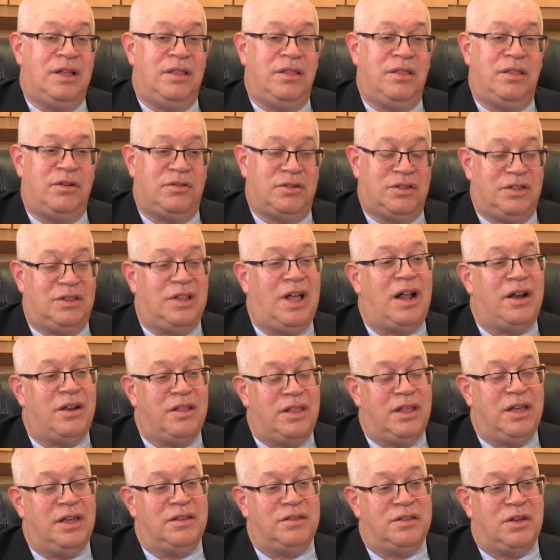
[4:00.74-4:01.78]
there's a lot
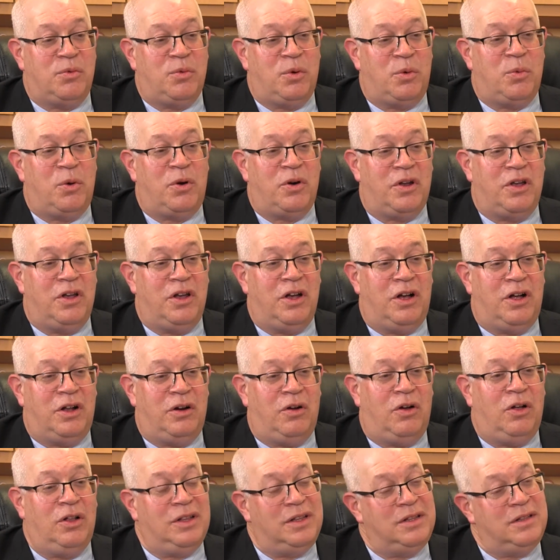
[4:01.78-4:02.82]
of things that we're working on
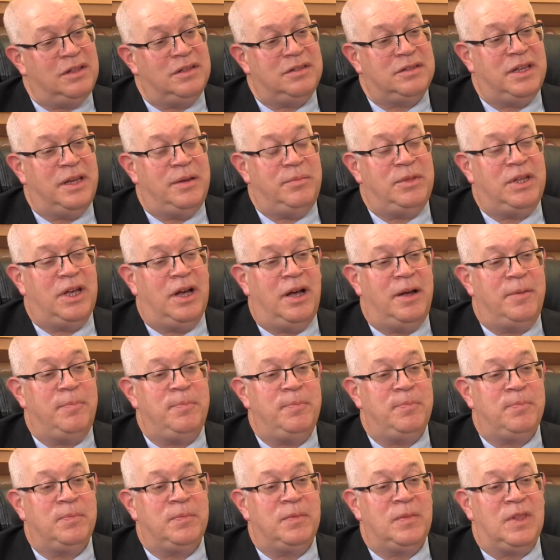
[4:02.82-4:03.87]
all at the same time.
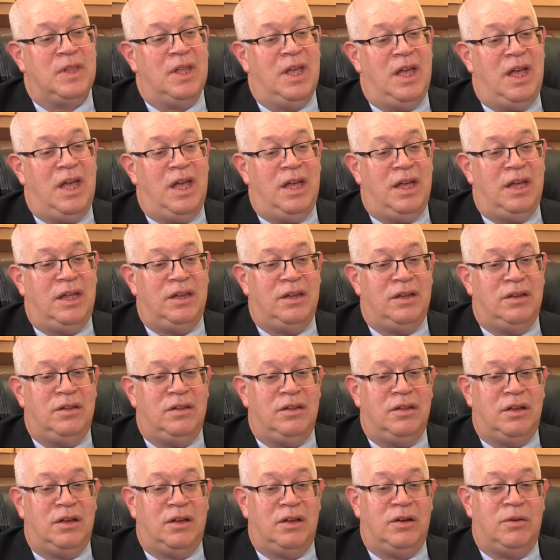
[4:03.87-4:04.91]

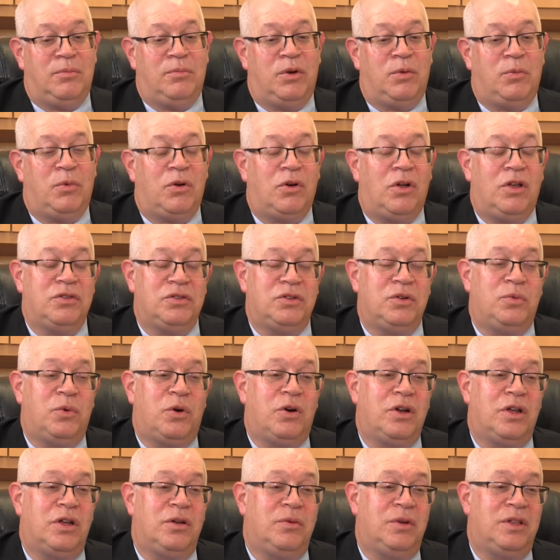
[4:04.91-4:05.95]
But we're also
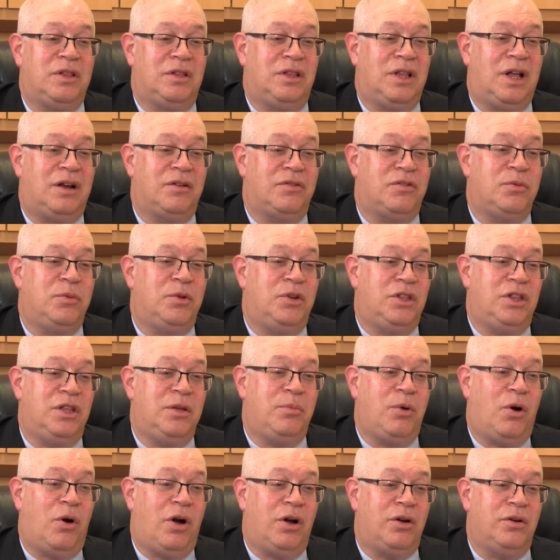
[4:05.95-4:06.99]
working with a lot of community
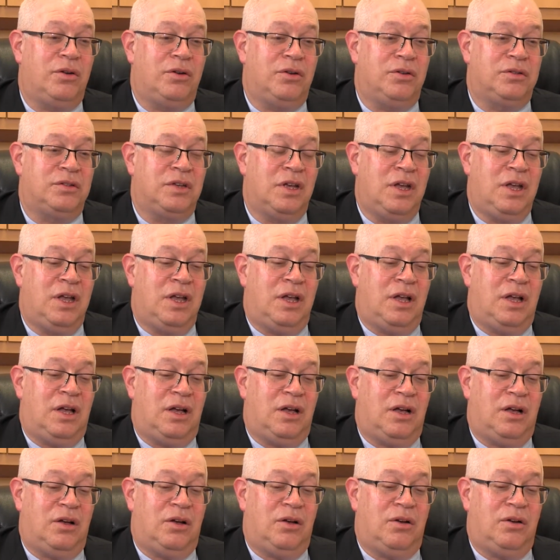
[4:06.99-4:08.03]
partners.
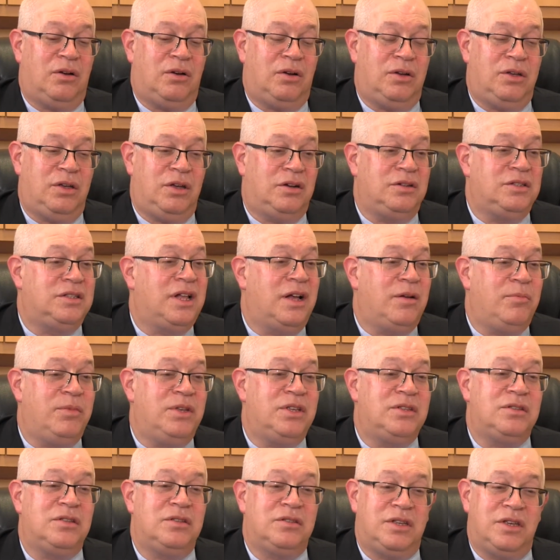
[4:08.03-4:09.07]
Youngstown
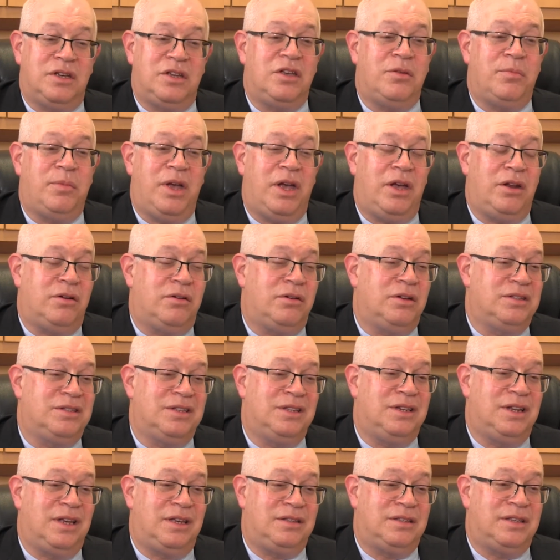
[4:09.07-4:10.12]
Business Incubator
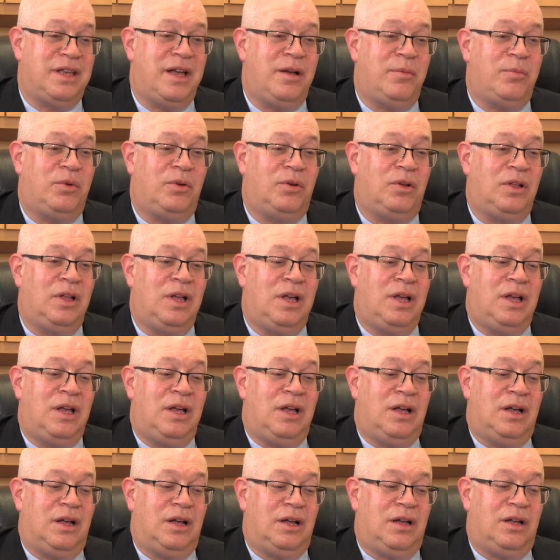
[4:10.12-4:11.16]
is an example.
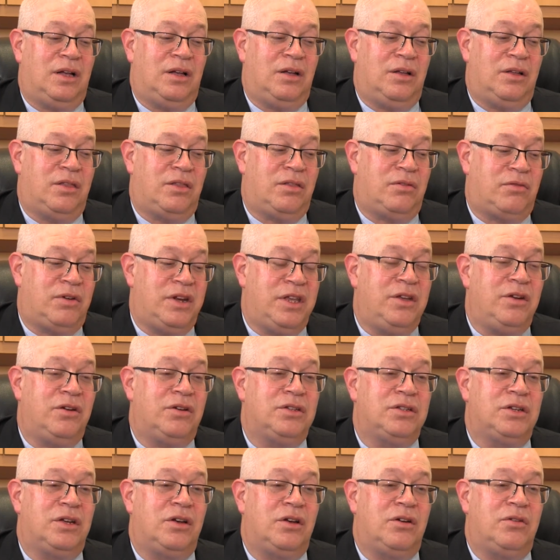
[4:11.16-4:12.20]
3
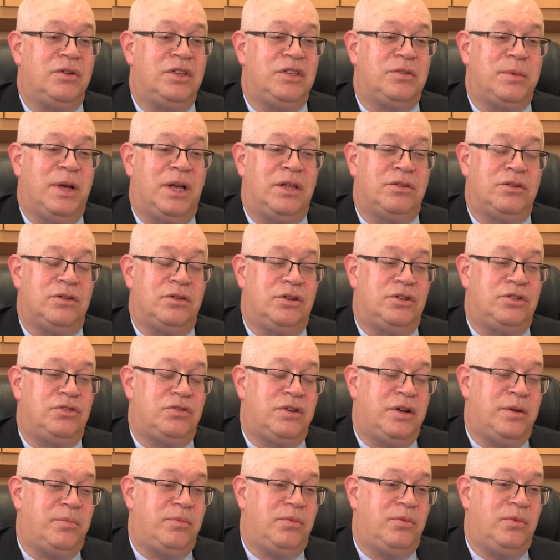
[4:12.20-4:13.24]
years ago, we sponsored a
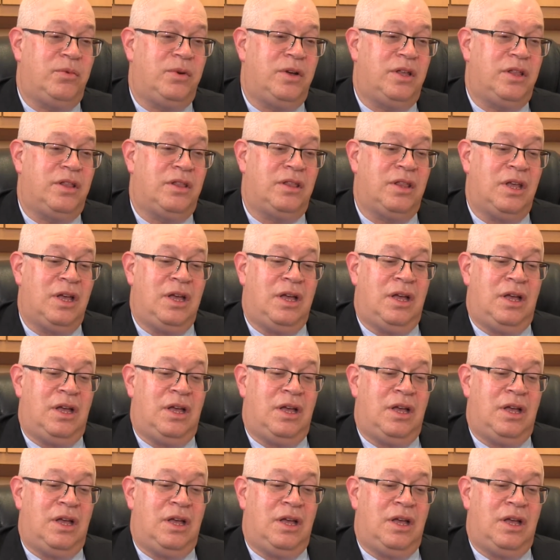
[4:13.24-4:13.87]
trip with